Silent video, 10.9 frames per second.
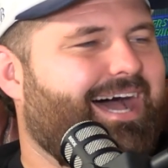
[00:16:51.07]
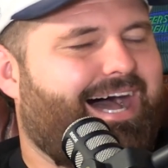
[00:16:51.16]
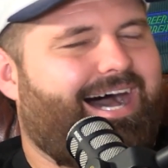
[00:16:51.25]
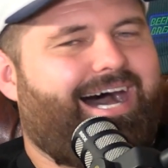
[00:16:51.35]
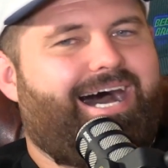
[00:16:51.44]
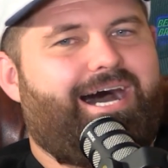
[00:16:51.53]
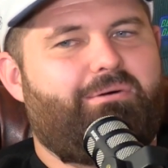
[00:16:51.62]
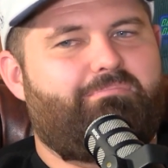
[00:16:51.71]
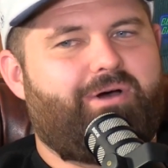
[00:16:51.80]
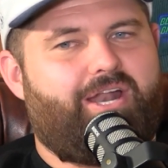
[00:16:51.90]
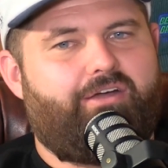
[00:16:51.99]

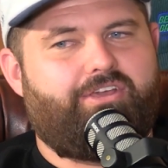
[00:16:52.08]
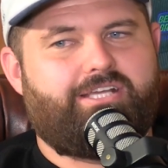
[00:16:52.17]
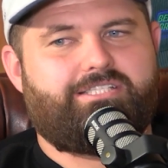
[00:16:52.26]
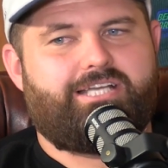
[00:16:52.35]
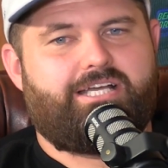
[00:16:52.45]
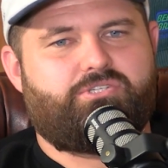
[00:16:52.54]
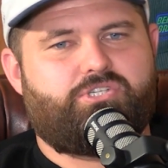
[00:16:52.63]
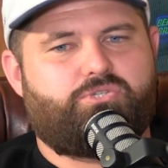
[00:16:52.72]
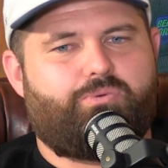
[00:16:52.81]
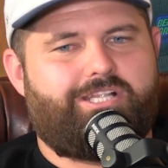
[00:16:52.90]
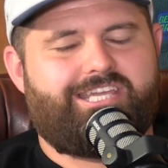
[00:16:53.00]
But I think it does
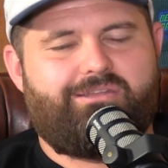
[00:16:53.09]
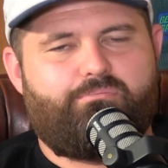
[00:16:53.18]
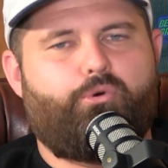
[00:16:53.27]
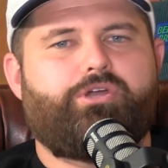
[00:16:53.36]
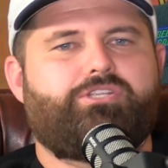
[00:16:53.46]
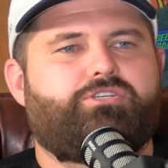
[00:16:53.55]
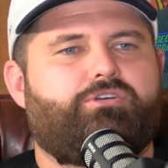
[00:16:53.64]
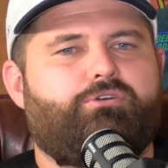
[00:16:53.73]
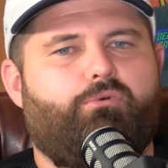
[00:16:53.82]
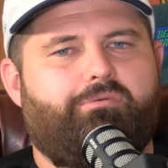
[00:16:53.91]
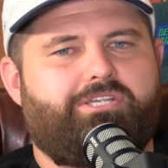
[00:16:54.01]
just once again point
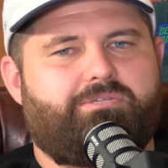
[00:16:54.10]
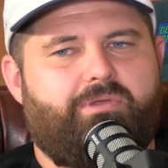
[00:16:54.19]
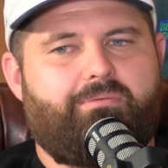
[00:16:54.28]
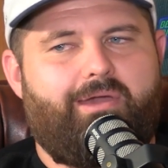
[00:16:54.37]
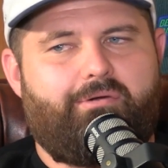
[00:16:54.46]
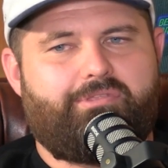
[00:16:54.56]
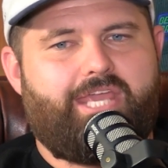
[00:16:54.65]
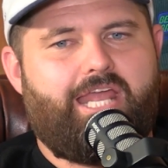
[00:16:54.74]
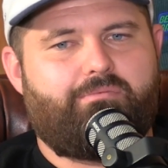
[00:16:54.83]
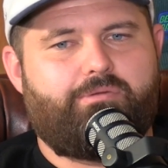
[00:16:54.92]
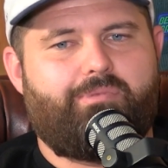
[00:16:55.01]
to what we speak about with
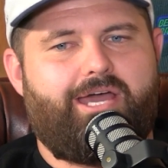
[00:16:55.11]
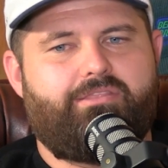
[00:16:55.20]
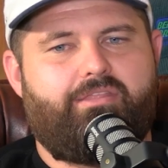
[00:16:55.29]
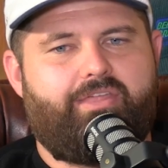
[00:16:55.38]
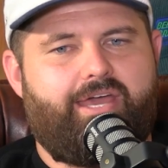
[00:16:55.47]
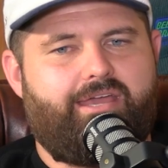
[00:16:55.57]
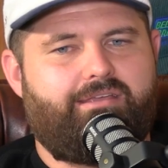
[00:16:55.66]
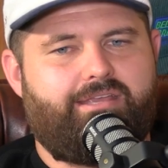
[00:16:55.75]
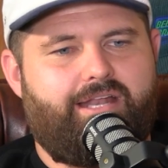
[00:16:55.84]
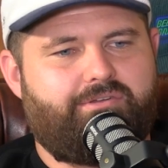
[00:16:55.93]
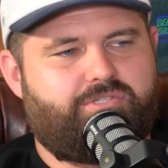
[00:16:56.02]
Canterbury, mate, that they,
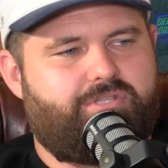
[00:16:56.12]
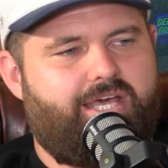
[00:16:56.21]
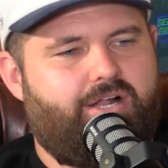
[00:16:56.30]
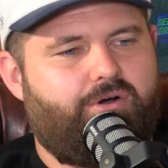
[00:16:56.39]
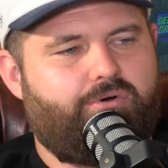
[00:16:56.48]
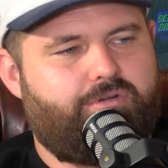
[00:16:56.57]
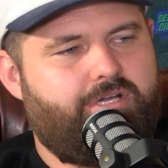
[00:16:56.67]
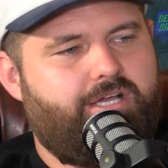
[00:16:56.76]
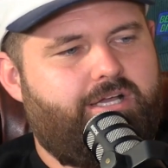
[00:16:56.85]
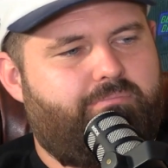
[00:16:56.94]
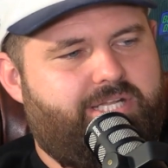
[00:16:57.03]
it's that old
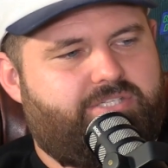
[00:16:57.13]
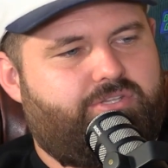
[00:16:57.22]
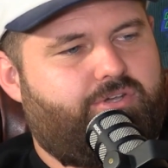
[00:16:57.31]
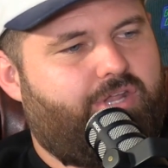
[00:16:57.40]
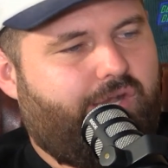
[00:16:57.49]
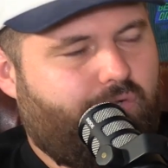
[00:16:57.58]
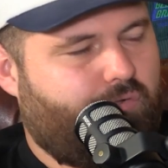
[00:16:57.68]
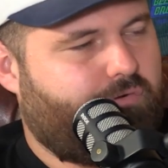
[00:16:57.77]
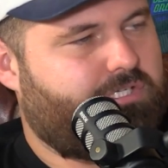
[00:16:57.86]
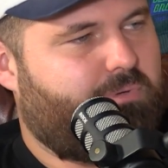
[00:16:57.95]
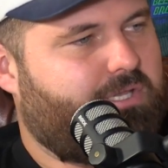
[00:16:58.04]
best 13 will
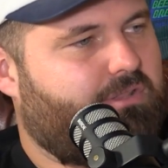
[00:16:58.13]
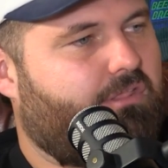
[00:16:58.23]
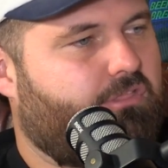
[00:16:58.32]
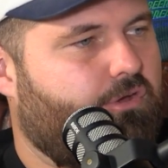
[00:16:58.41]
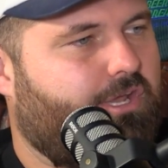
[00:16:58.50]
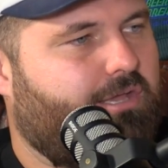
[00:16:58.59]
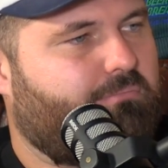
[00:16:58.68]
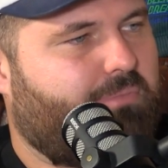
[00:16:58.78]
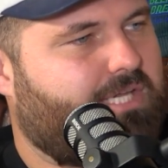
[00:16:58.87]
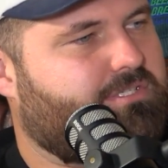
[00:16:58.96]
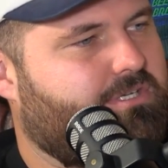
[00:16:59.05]
always beat the 13
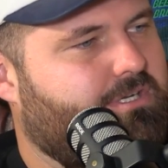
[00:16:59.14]
best.